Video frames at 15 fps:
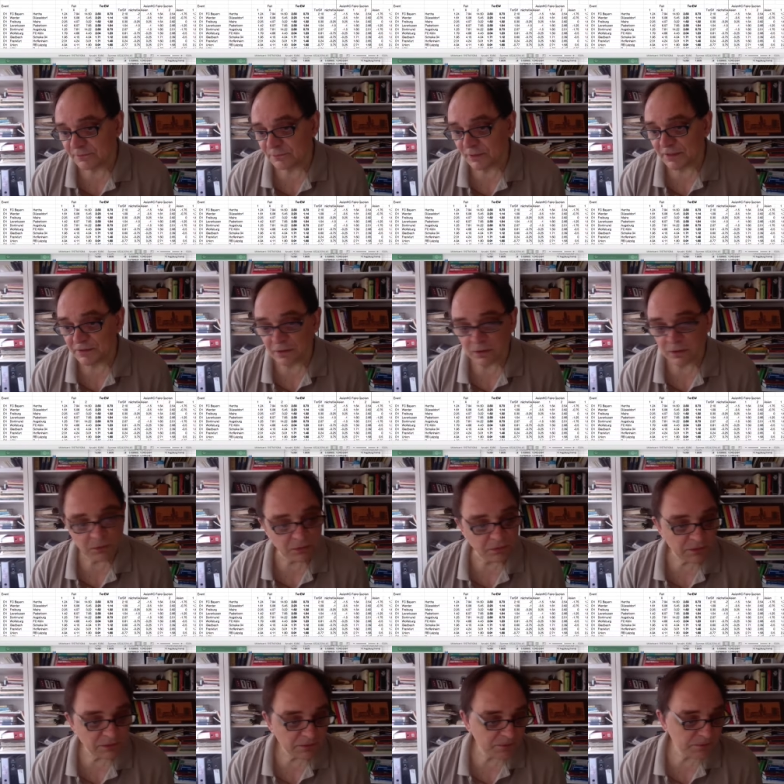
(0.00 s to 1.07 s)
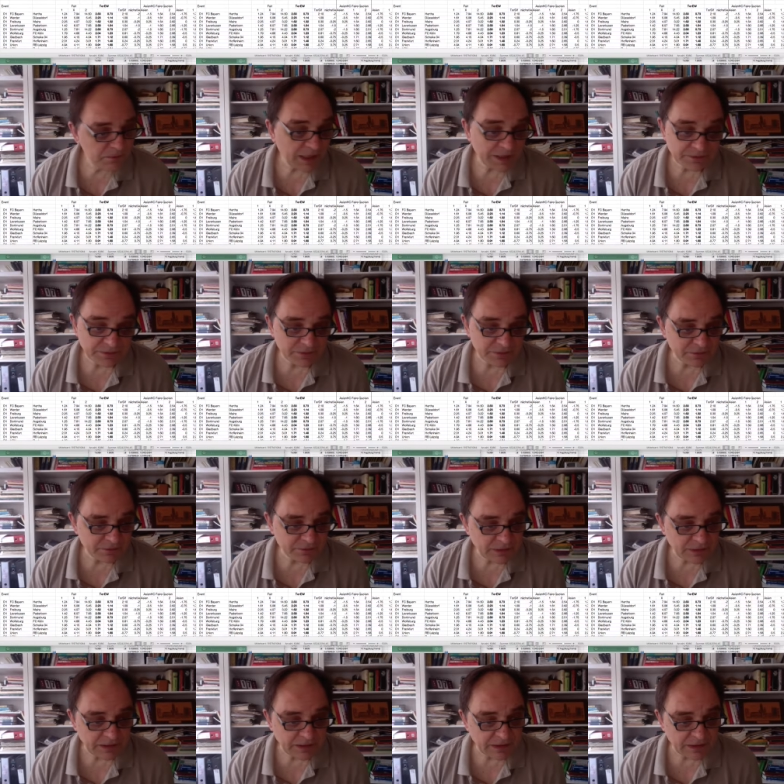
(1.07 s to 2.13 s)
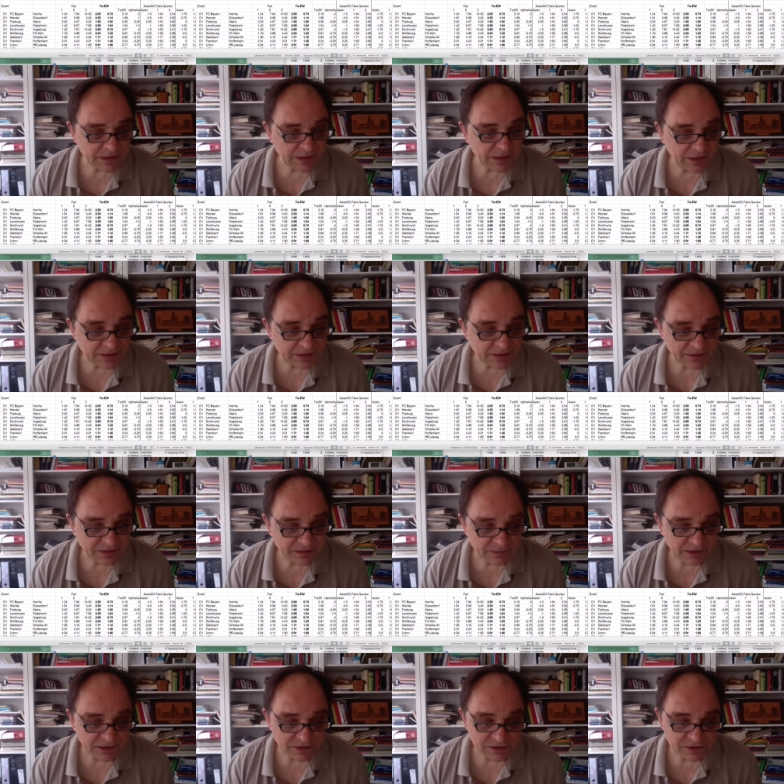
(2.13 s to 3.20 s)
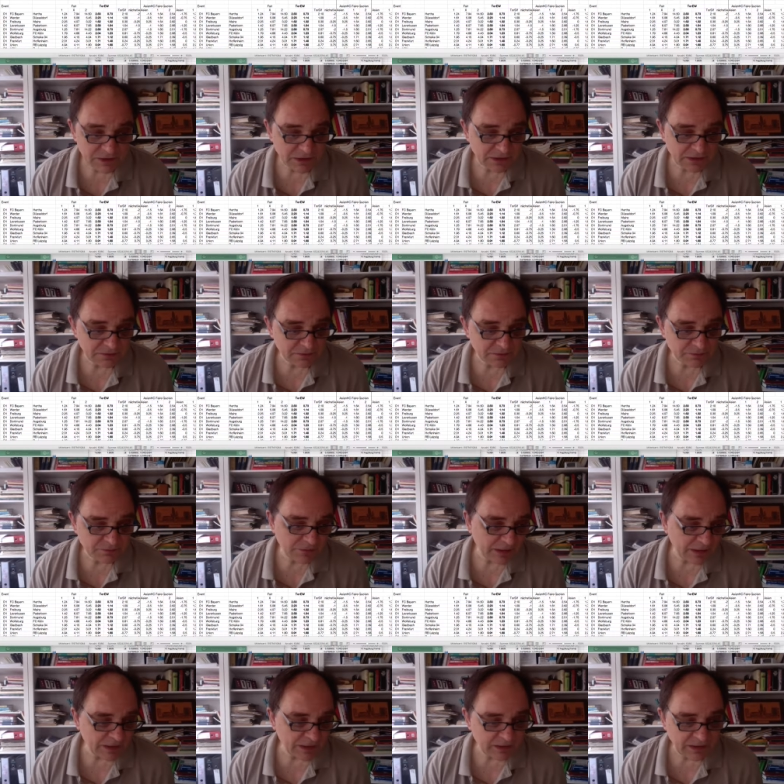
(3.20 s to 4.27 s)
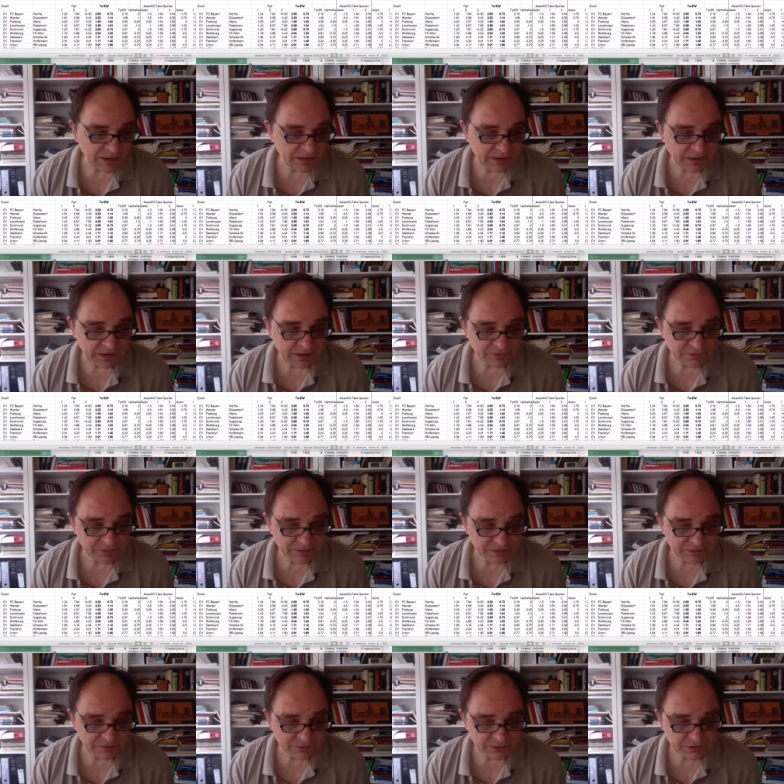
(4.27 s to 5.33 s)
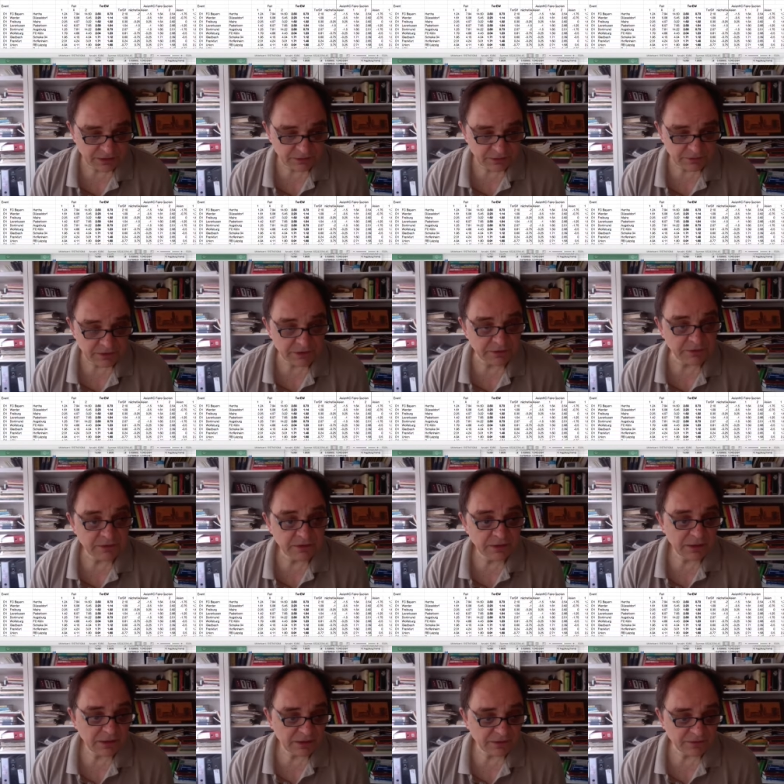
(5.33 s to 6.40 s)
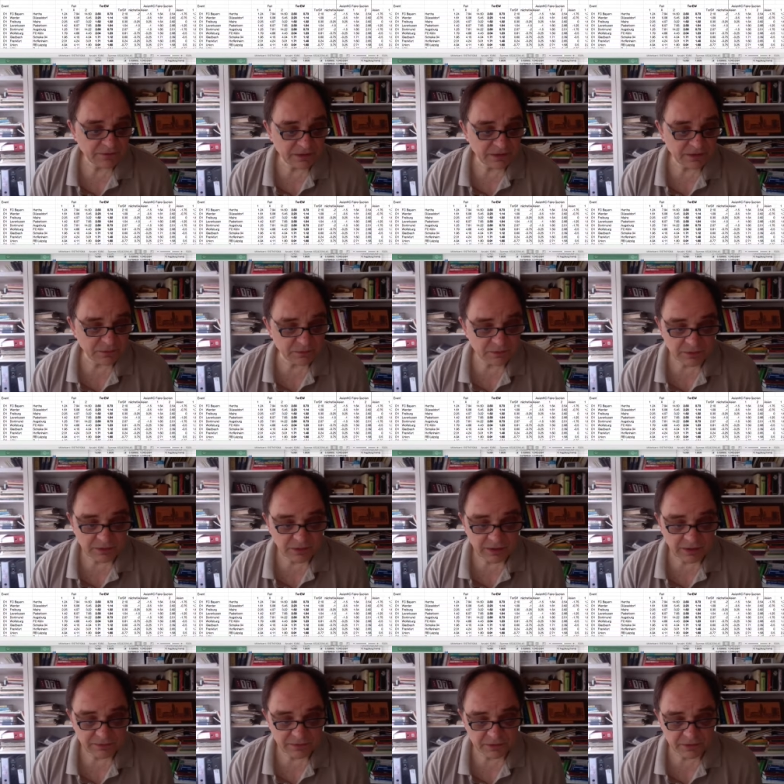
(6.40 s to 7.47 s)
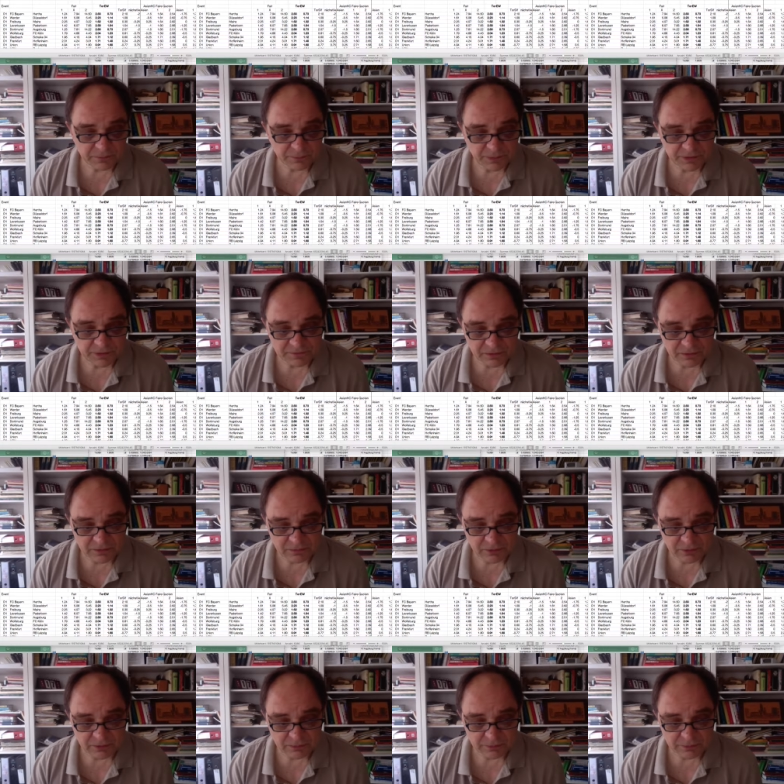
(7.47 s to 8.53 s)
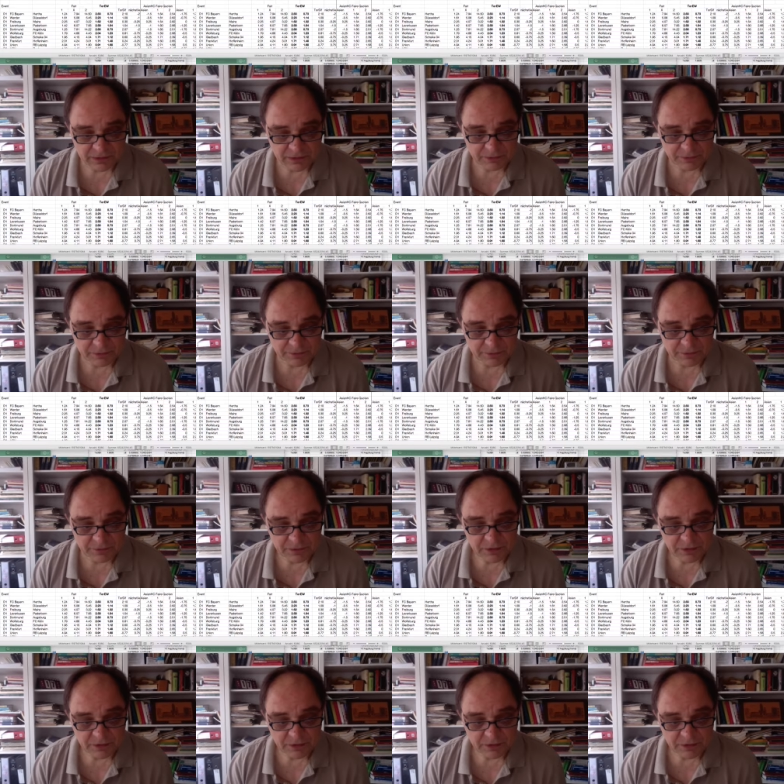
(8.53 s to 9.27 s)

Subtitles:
1 goal, I do not really like it that much, and well, I still took it down here. I think it's based on Paderborn